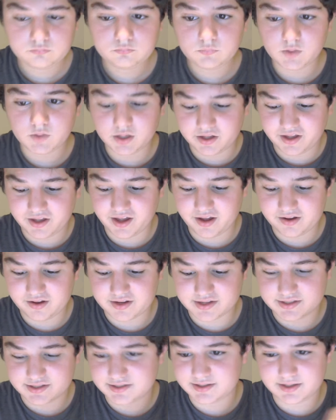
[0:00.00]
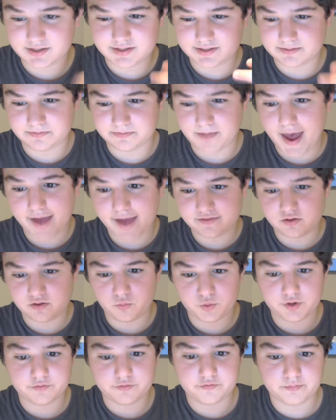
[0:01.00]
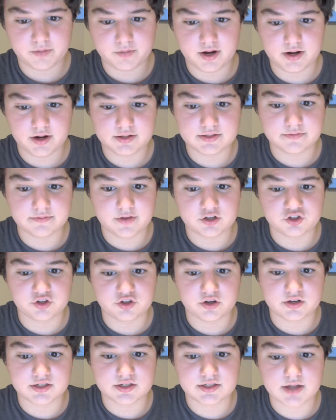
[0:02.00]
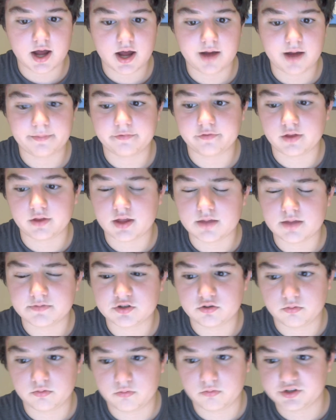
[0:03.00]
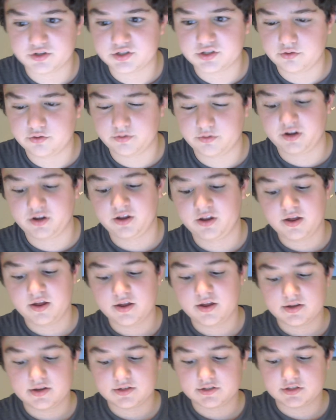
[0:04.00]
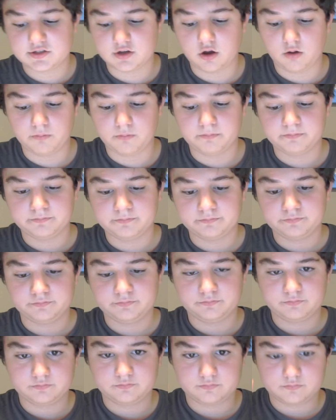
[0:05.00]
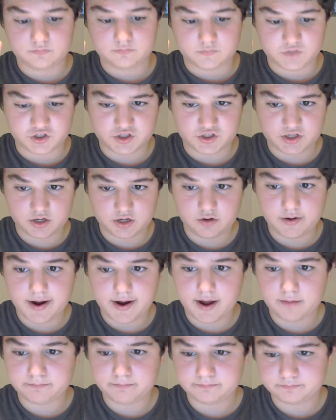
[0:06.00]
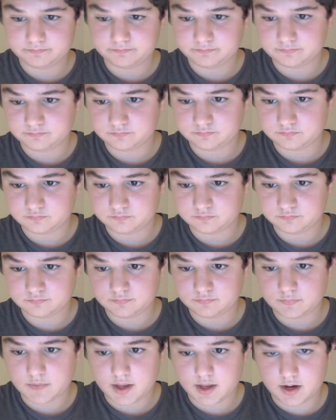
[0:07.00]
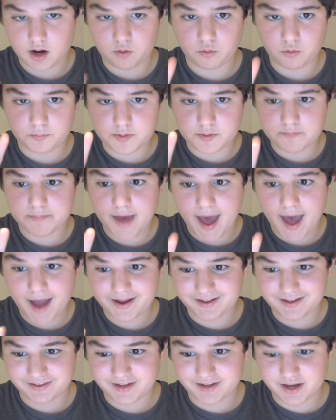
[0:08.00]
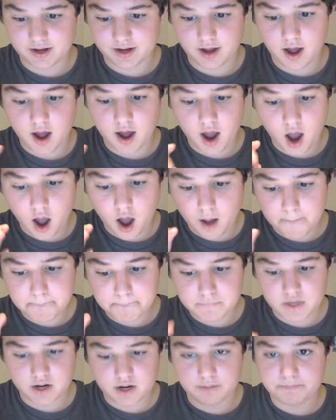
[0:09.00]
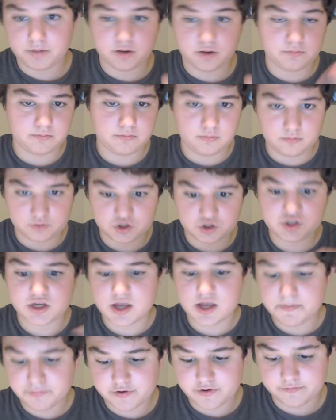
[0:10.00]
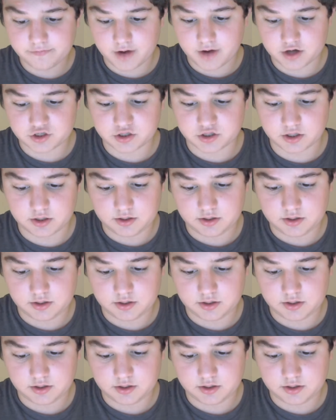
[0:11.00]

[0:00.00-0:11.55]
Okay, because it's acting weird for me, and it's eventually going to stop if it keeps doing what it's doing. So, just stick around, and I will be back in like a minute, but just keep refreshing.